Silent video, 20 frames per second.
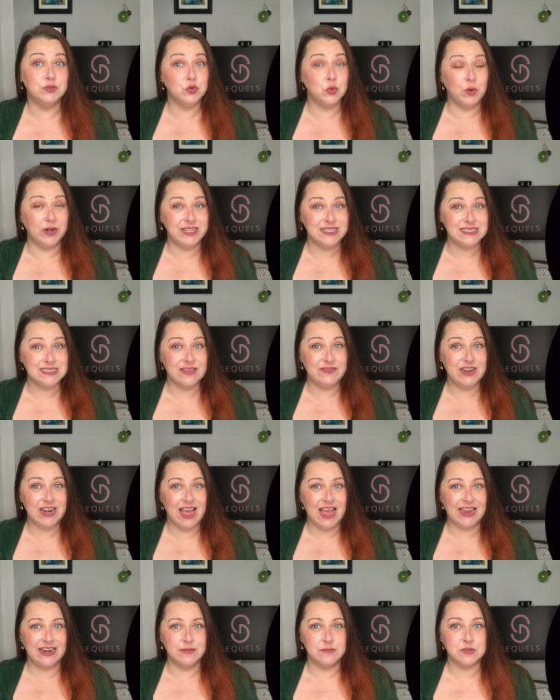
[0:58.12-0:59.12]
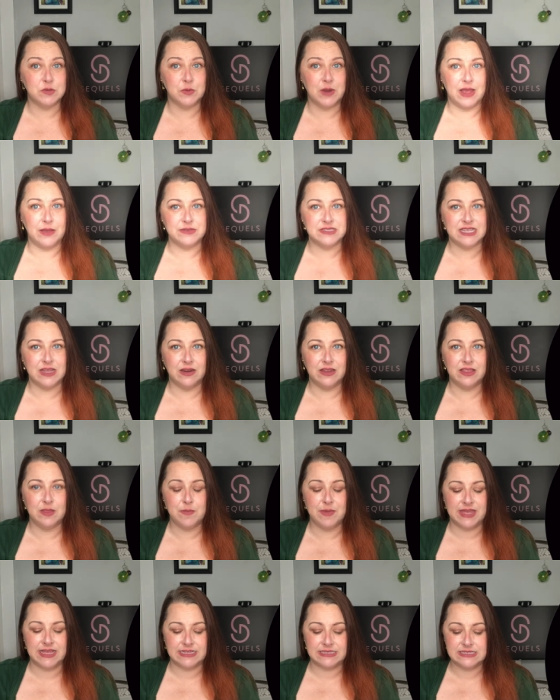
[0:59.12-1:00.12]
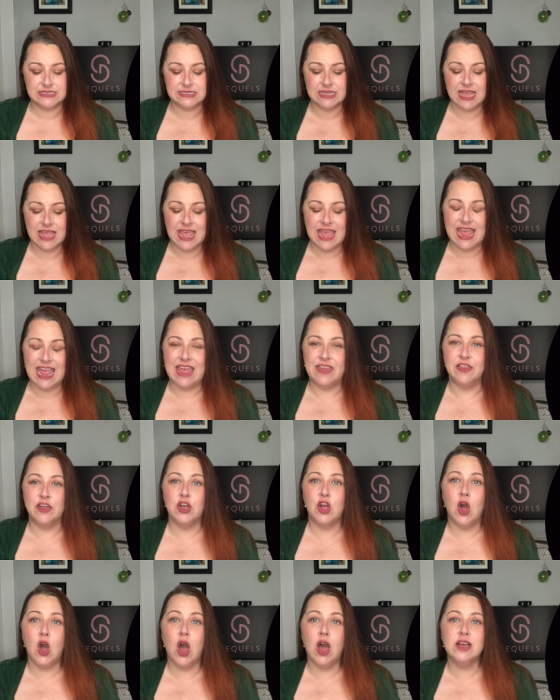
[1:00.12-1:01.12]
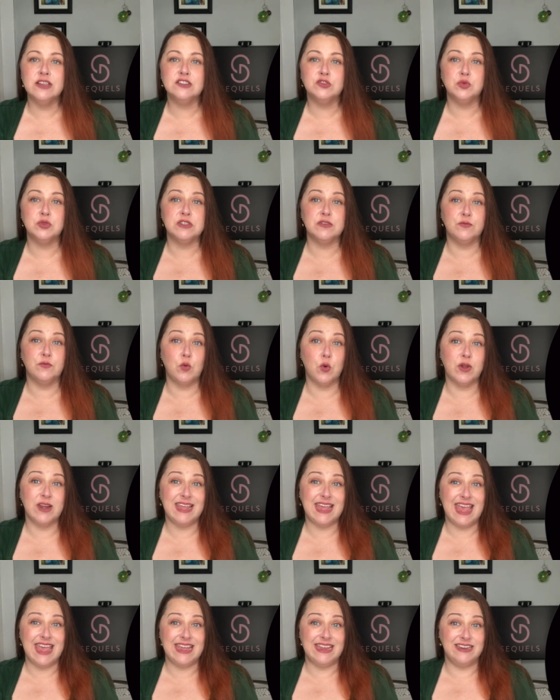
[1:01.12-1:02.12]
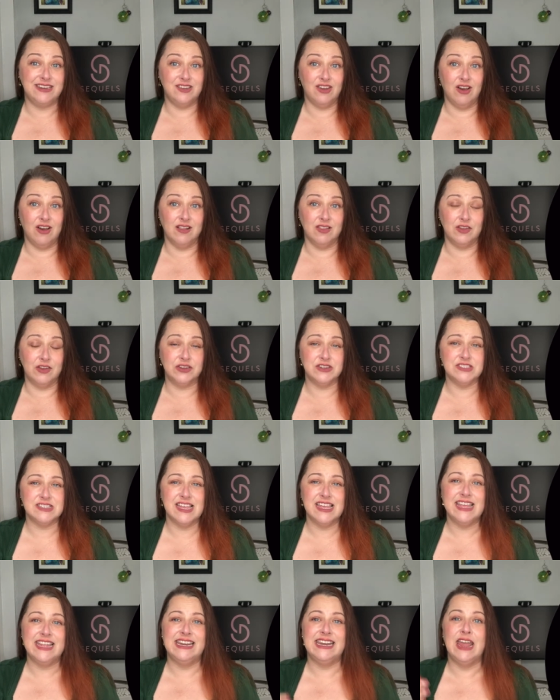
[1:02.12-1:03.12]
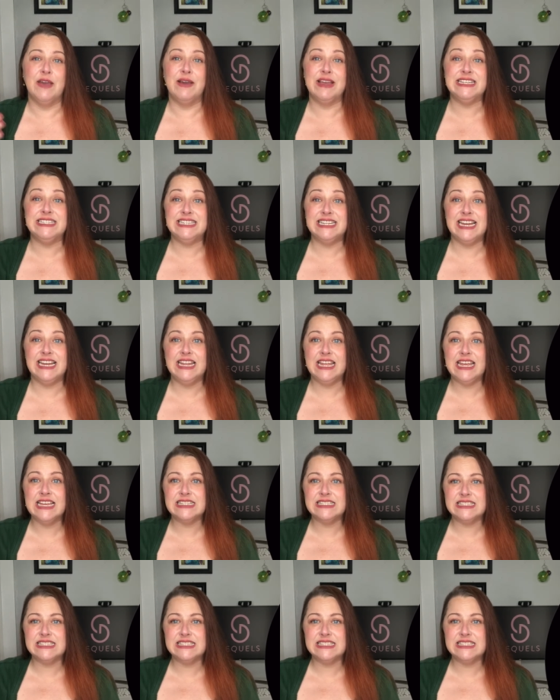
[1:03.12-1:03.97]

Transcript: 27 items when I was out at the bins, and the cost was $48. Now I did get